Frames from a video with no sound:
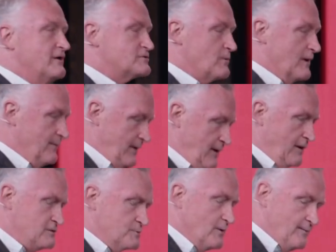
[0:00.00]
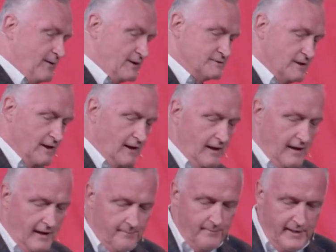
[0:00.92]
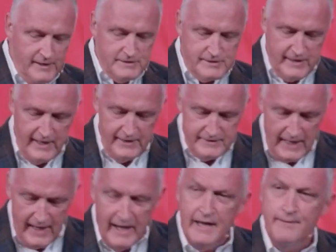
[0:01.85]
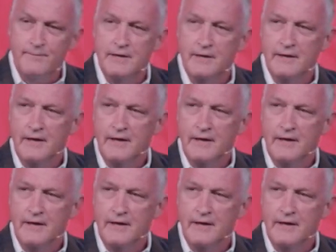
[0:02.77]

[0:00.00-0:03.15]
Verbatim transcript: Here's what it, here's what it means it means that time